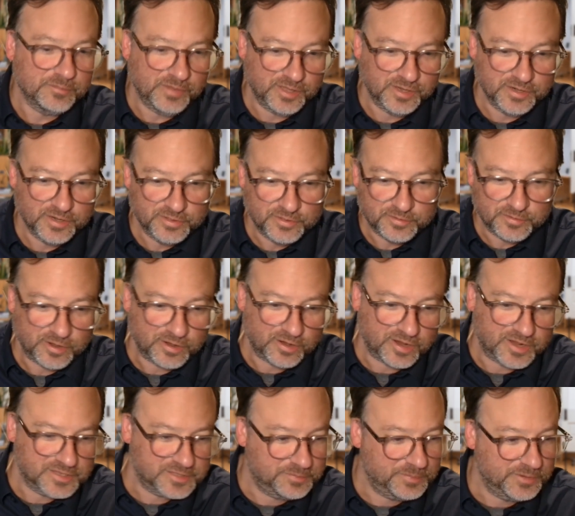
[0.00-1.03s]
another
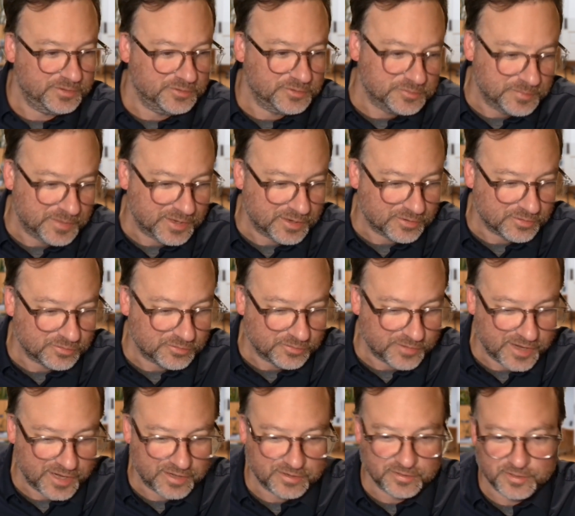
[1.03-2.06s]
hospital's medical
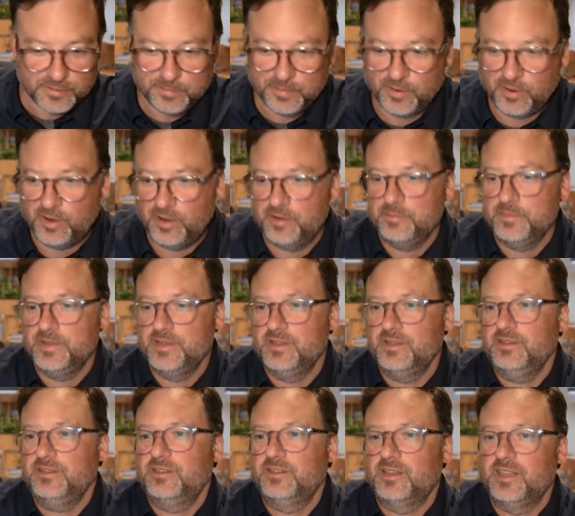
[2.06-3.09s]
record
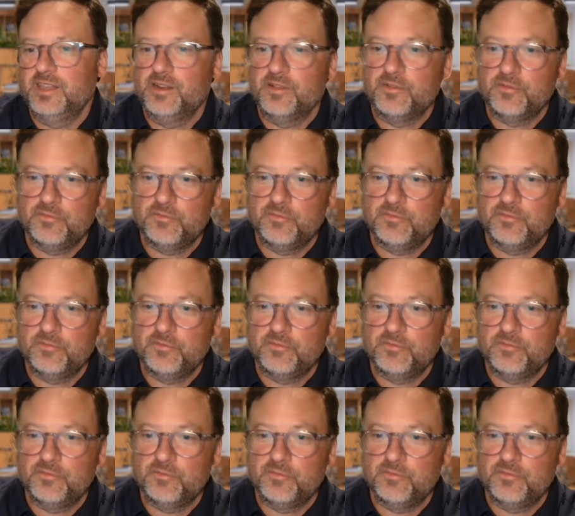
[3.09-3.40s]
department to get